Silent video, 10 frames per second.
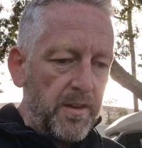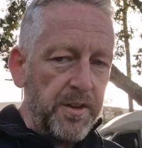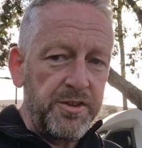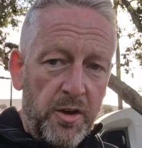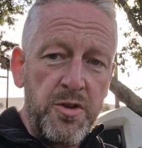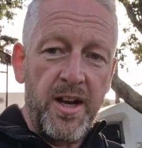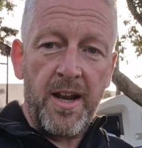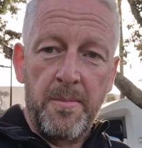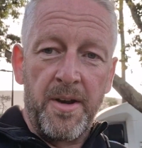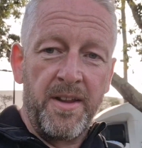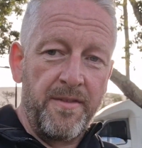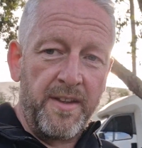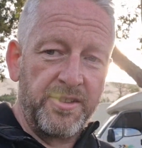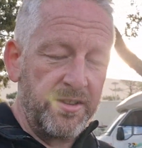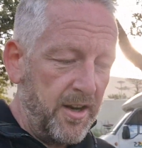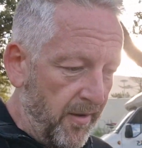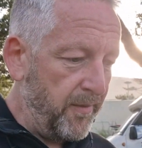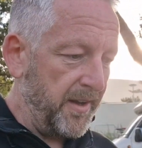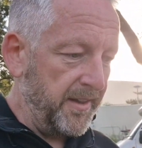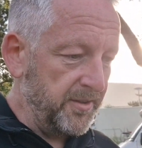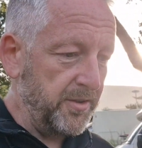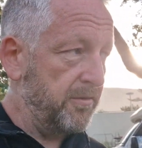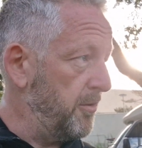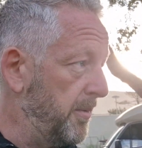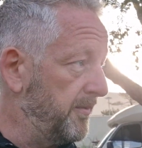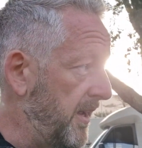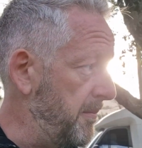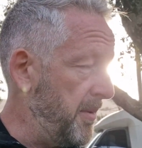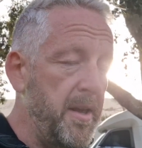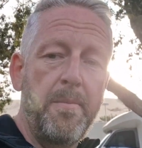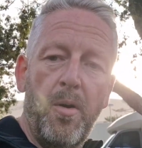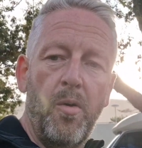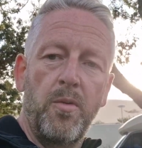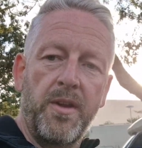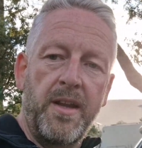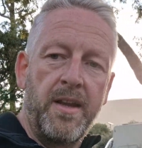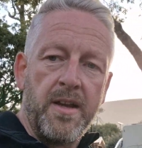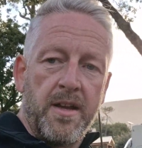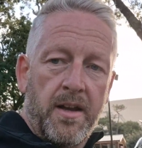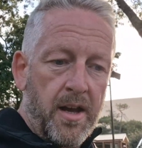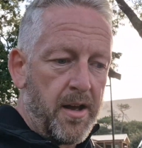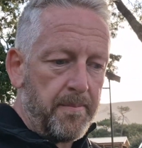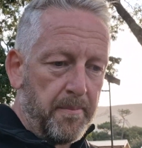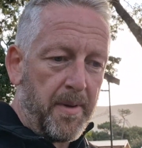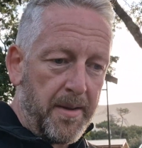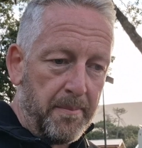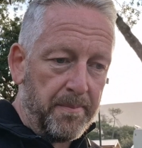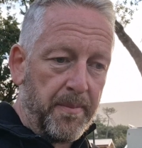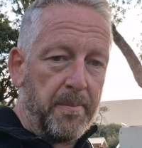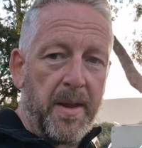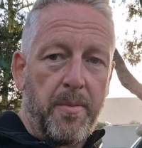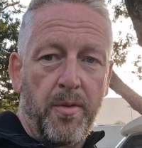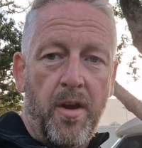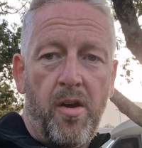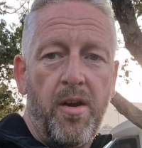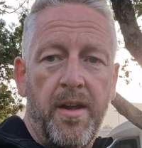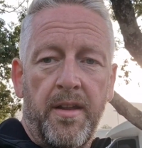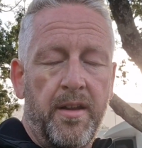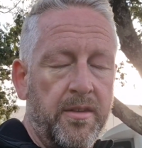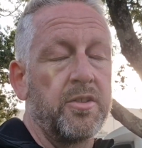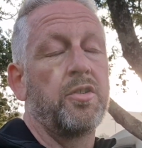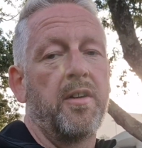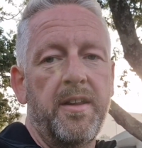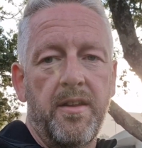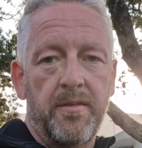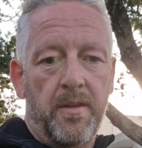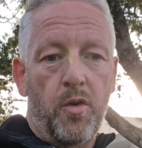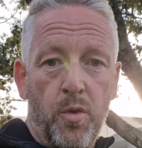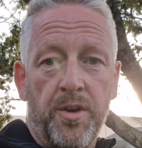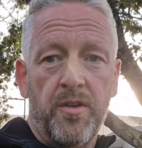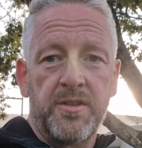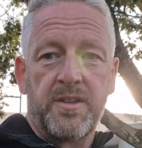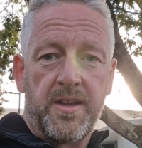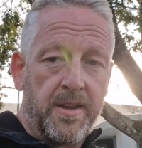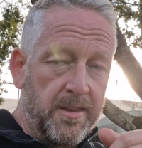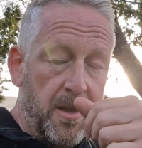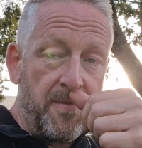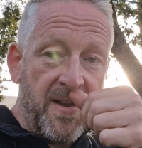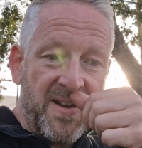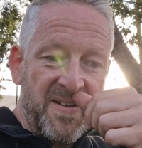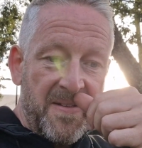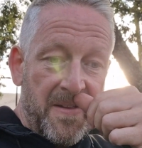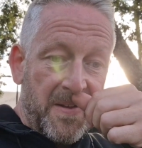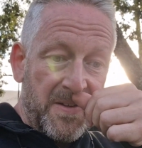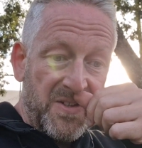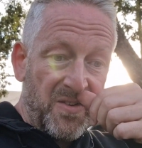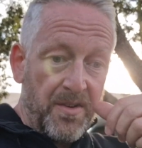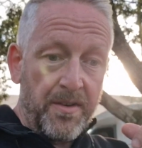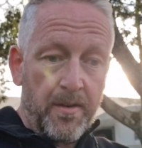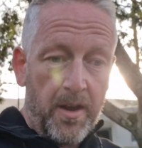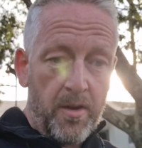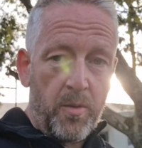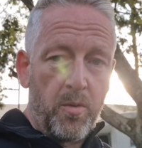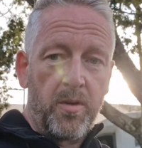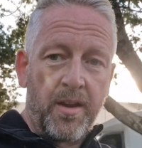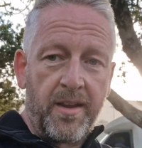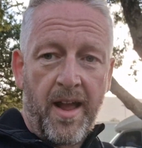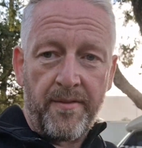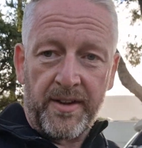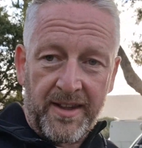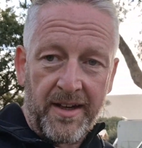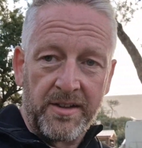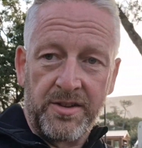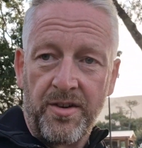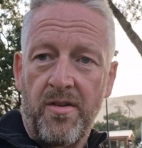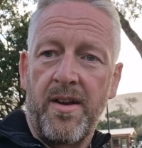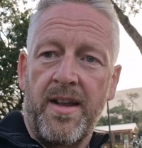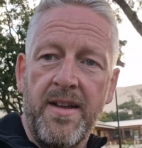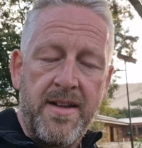The social element of this is lovely. There's a group of 10 people. The main people that organise the event, John, we're all having dinner tonight